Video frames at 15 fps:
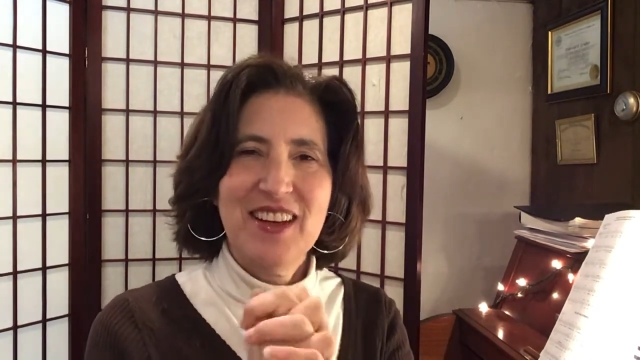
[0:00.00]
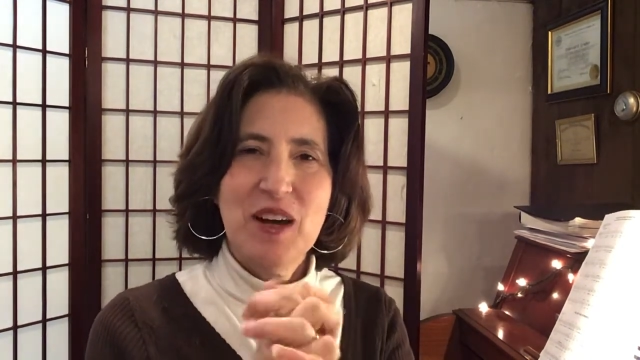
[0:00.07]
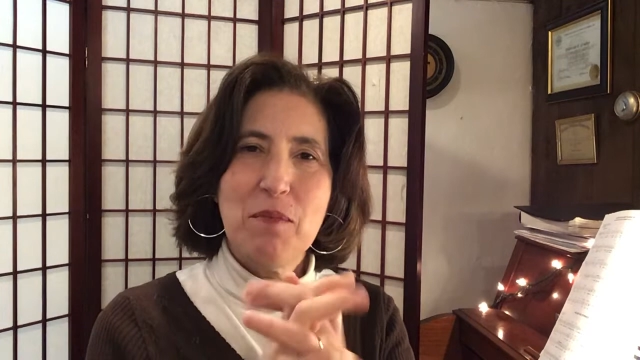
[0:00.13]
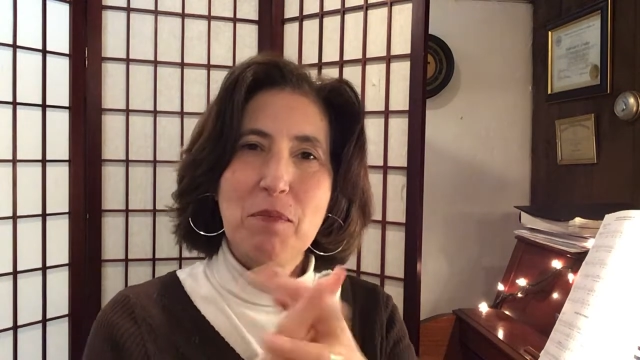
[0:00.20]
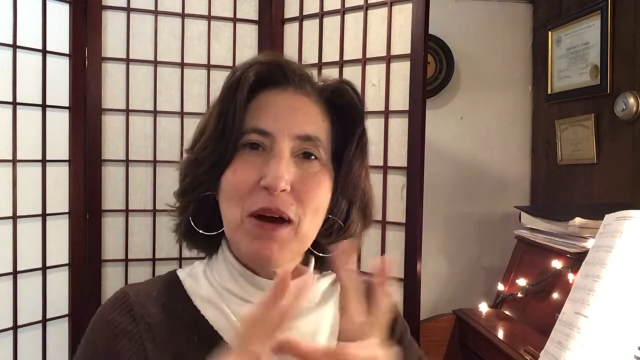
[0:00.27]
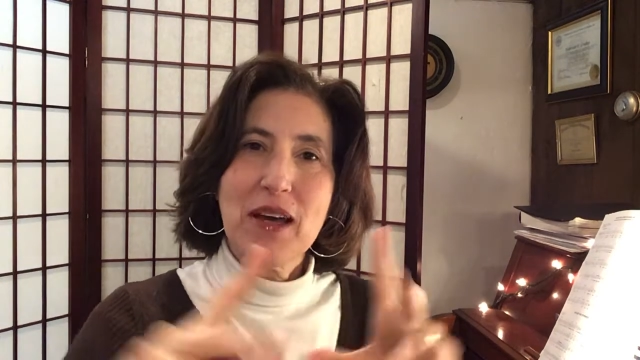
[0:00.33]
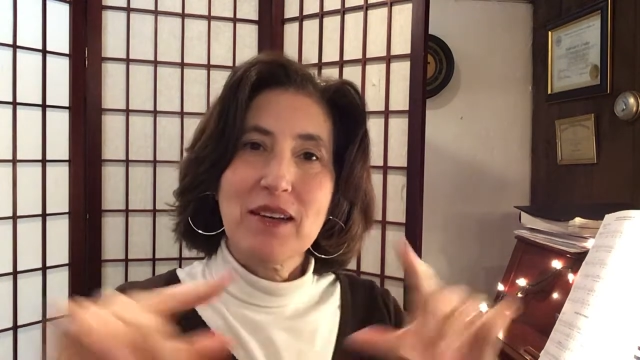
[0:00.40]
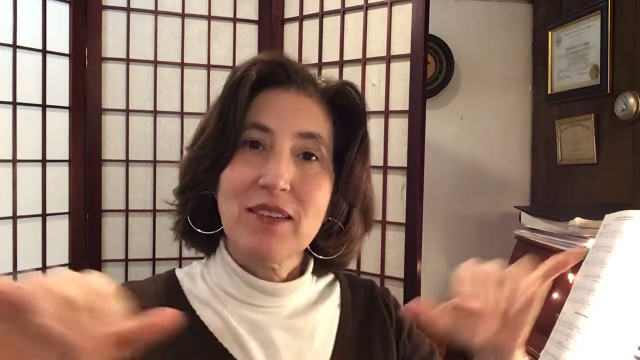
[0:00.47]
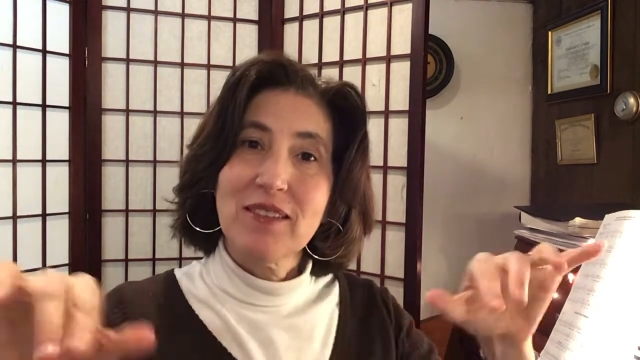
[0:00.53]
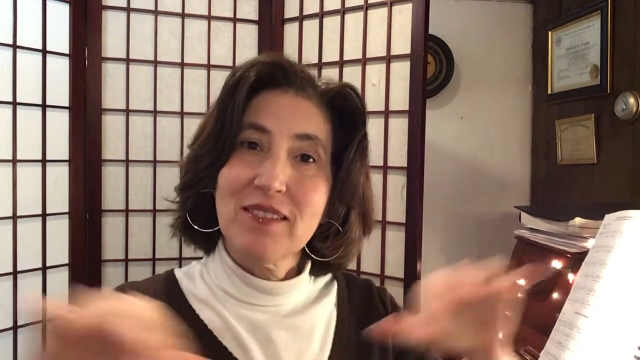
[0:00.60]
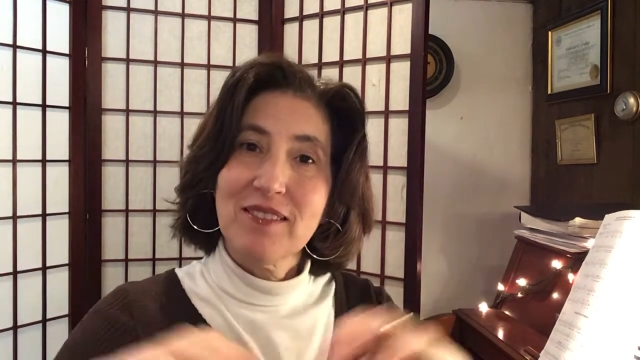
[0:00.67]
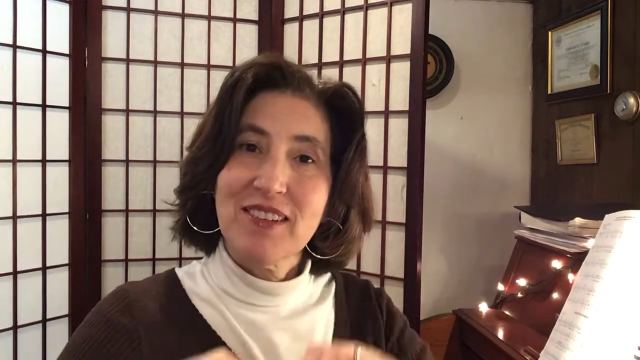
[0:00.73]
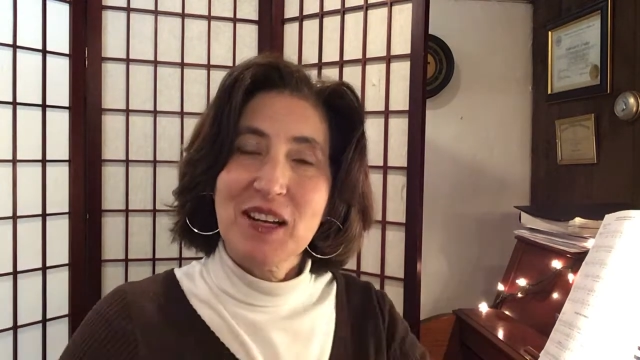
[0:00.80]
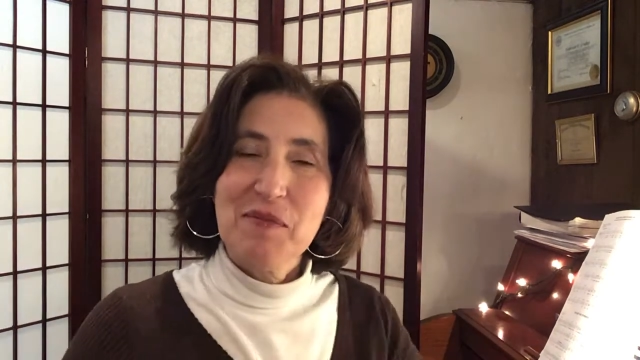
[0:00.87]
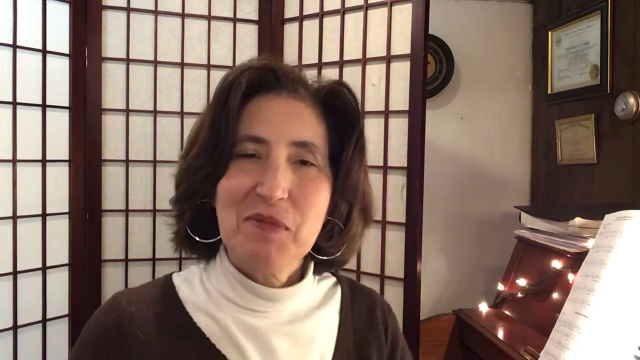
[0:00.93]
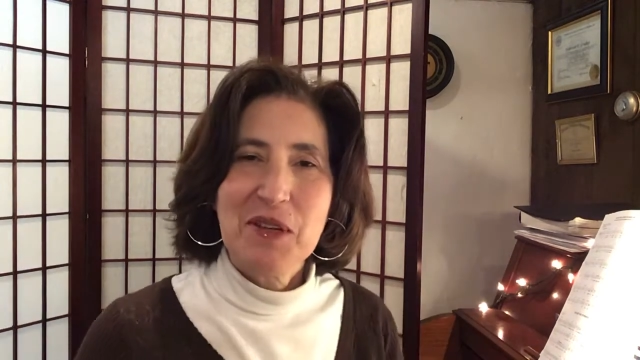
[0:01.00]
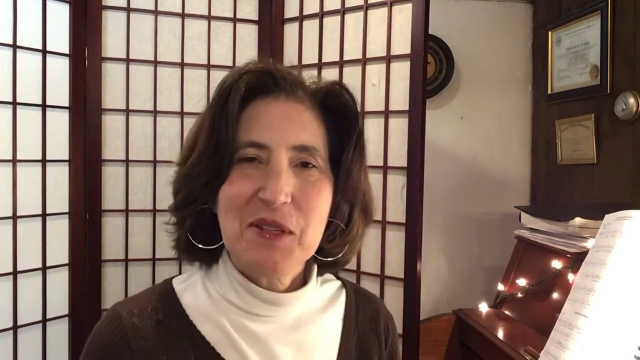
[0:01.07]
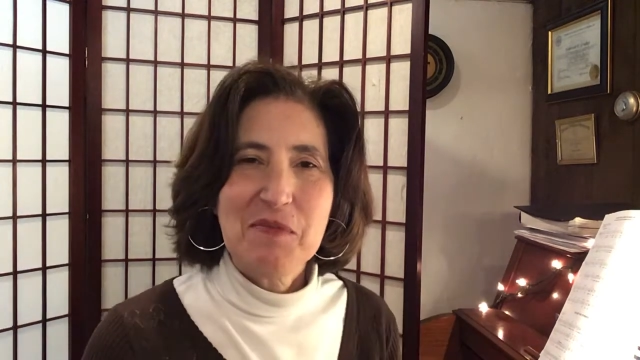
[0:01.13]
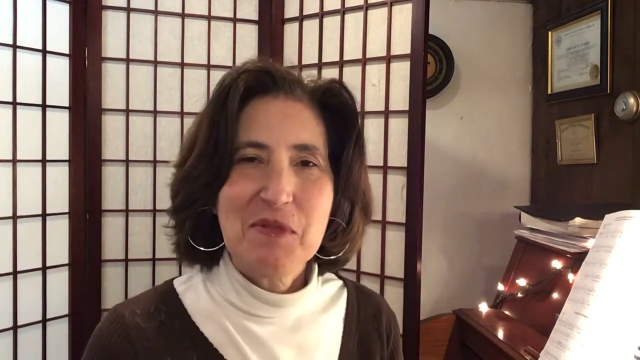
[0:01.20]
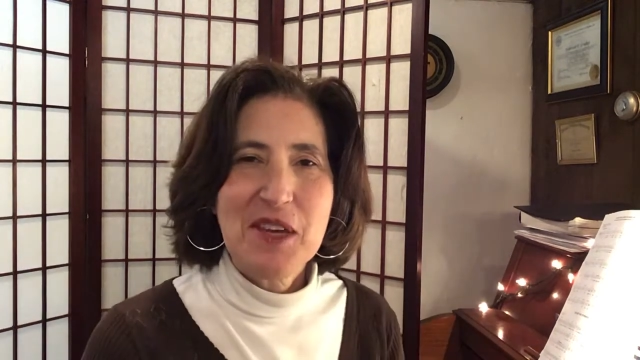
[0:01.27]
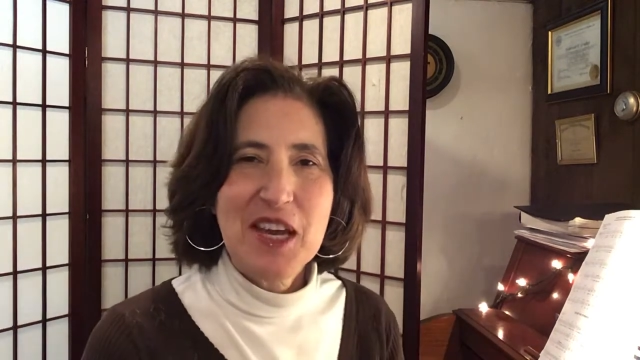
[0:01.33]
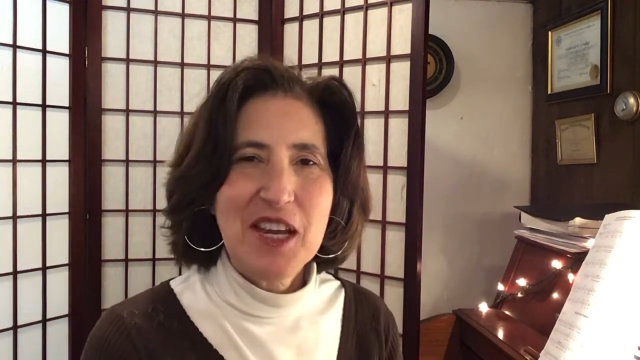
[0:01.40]
But when I play the
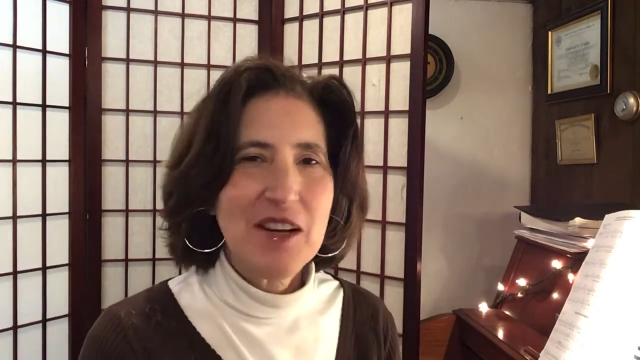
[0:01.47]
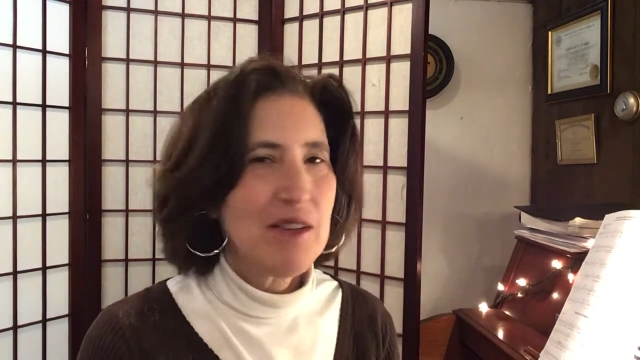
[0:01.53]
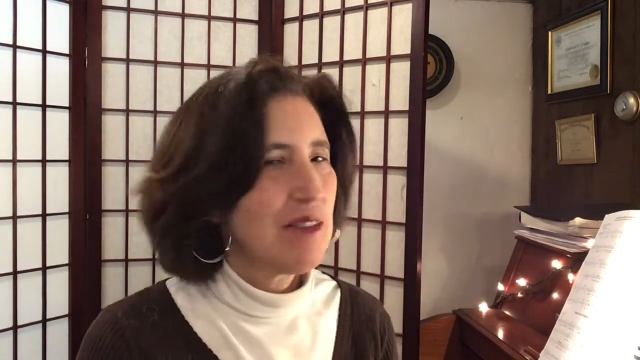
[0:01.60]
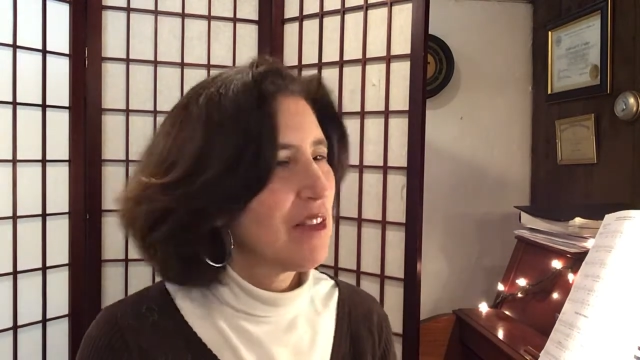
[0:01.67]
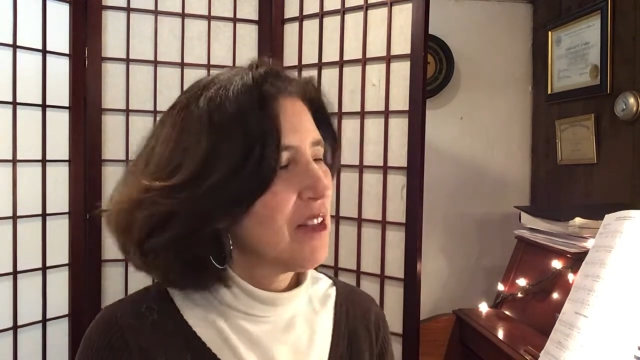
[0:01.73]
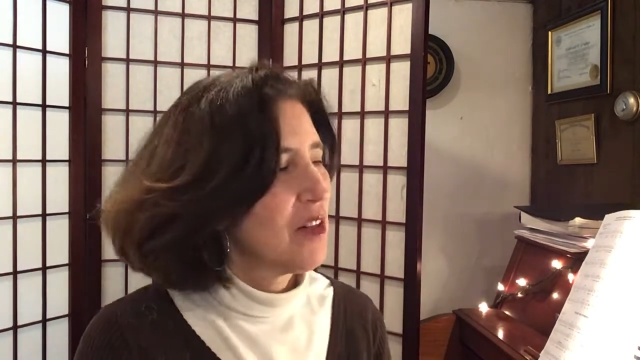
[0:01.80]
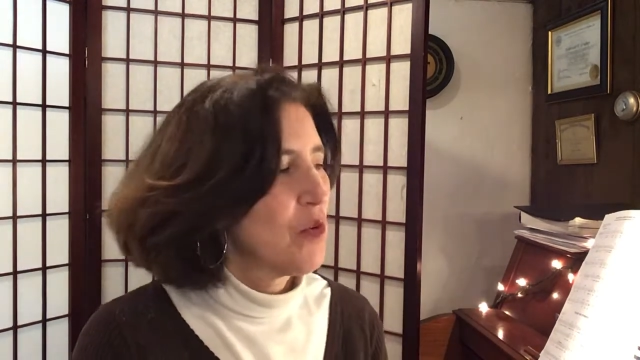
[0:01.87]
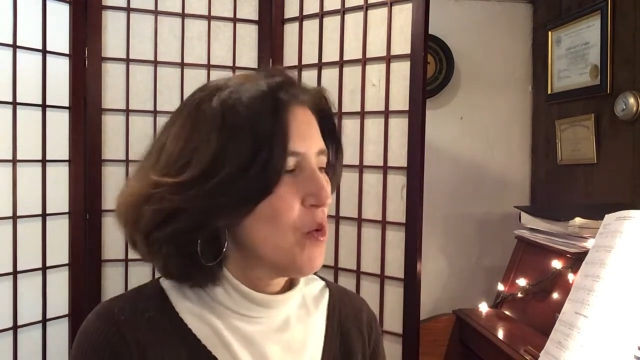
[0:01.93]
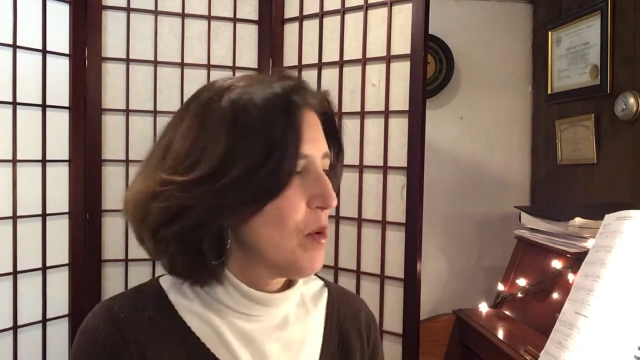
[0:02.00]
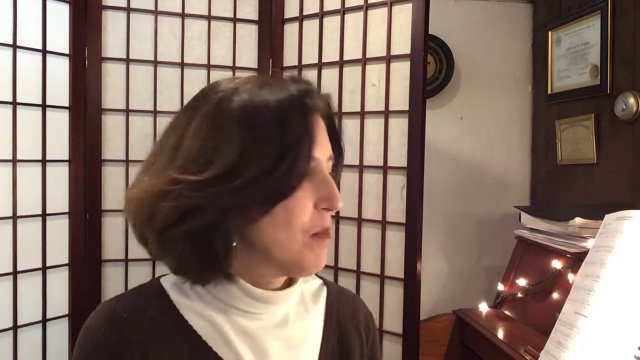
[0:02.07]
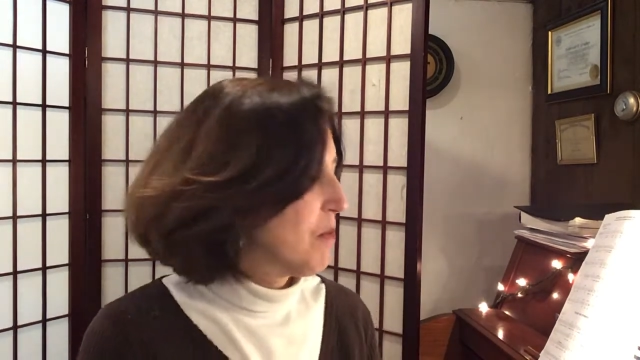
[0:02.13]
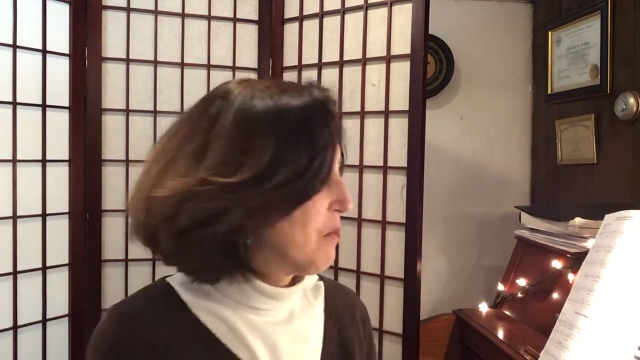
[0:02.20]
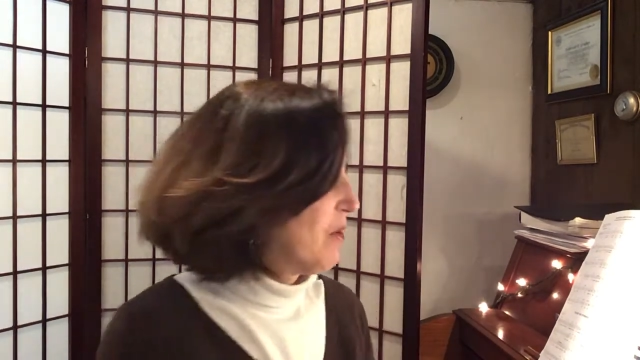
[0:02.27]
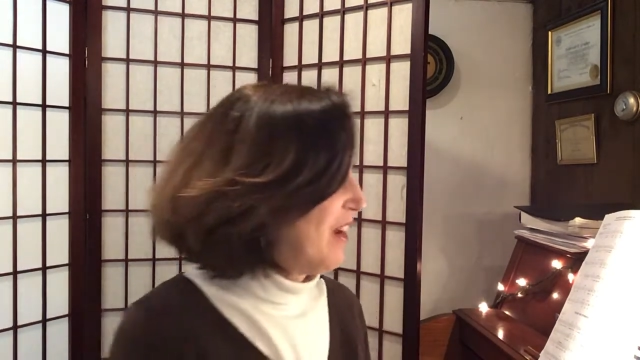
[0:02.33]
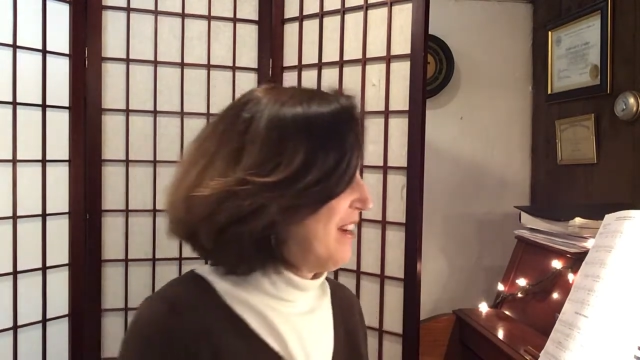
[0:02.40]
piano, it's going to warm them right